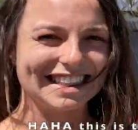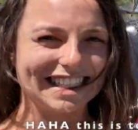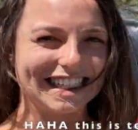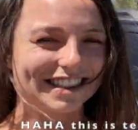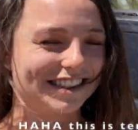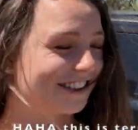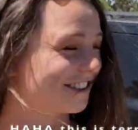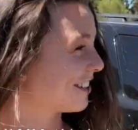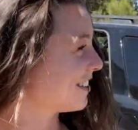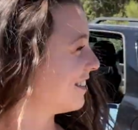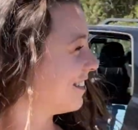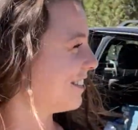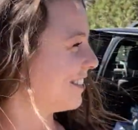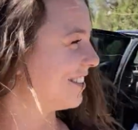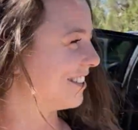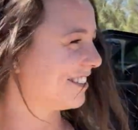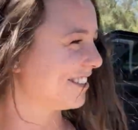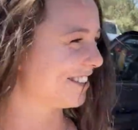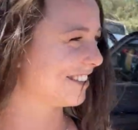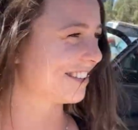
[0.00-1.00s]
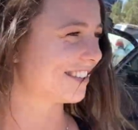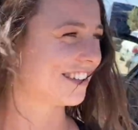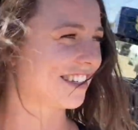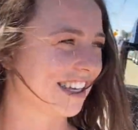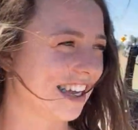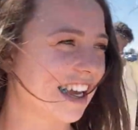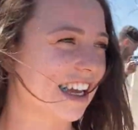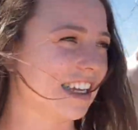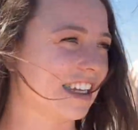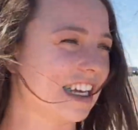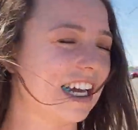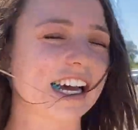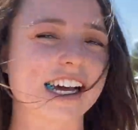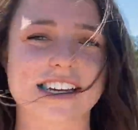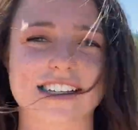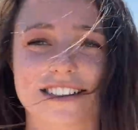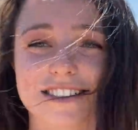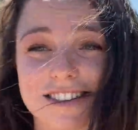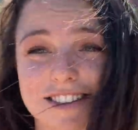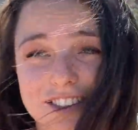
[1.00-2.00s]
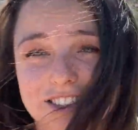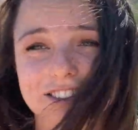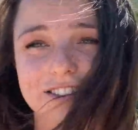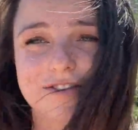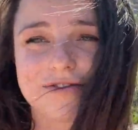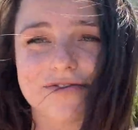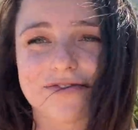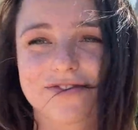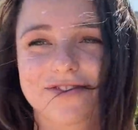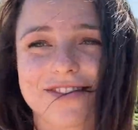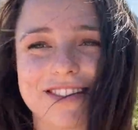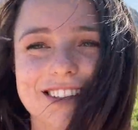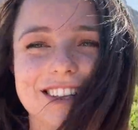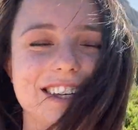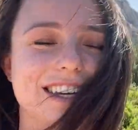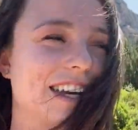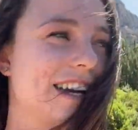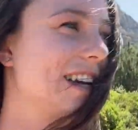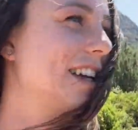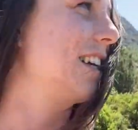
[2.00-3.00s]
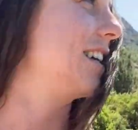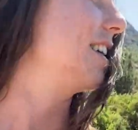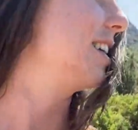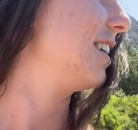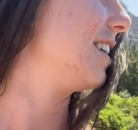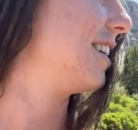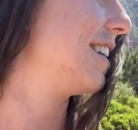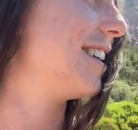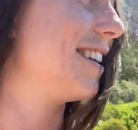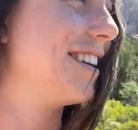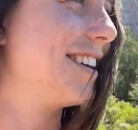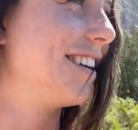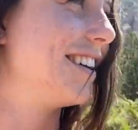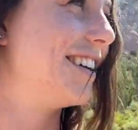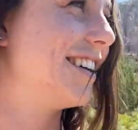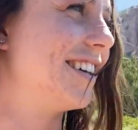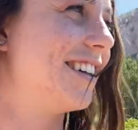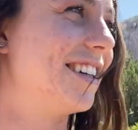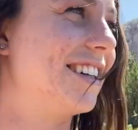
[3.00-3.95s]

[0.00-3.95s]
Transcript: That's true. You don't burn. Yeah, that's true. It's a video for at least a week.